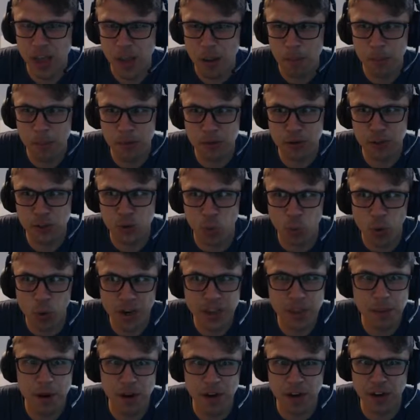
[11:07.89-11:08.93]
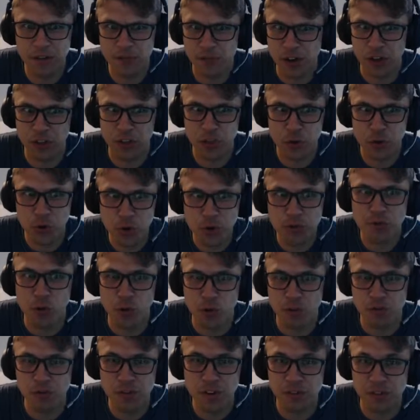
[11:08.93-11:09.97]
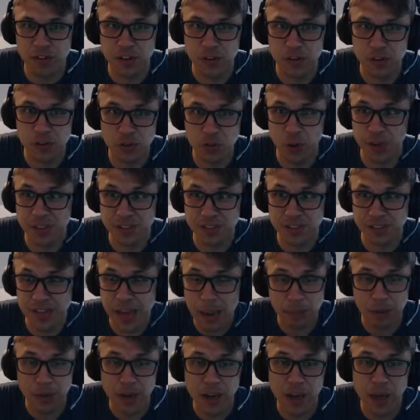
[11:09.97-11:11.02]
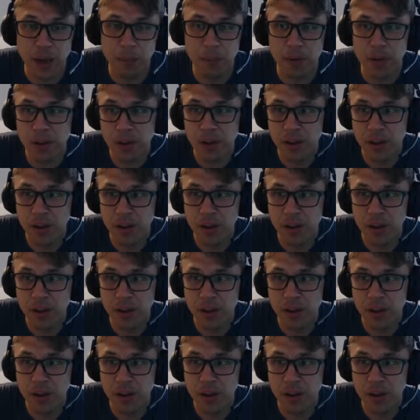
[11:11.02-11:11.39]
but there's one on the market for like 3,450, so I snapped it up,